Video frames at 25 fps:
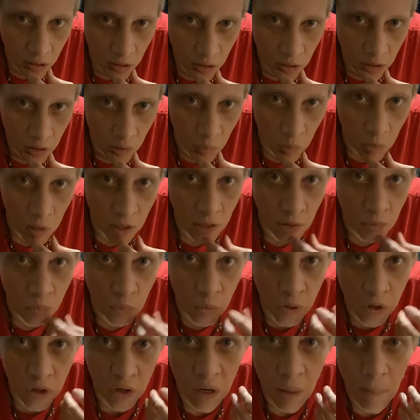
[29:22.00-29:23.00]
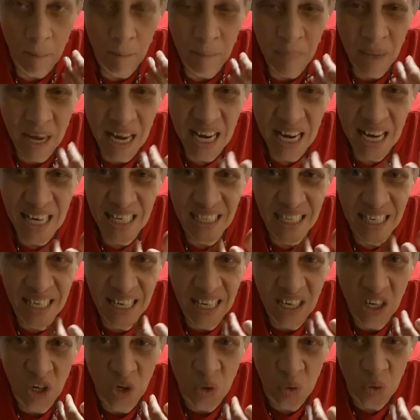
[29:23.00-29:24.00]
when we're
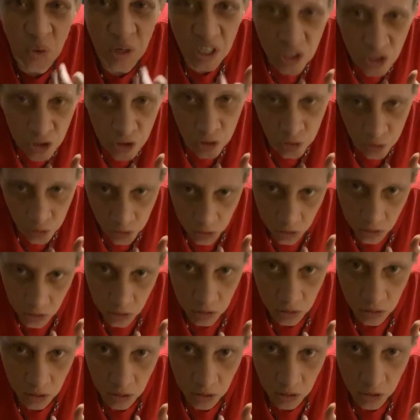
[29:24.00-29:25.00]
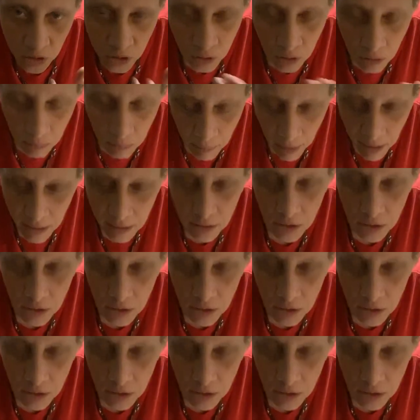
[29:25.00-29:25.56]
amazing creatures. You're an amazing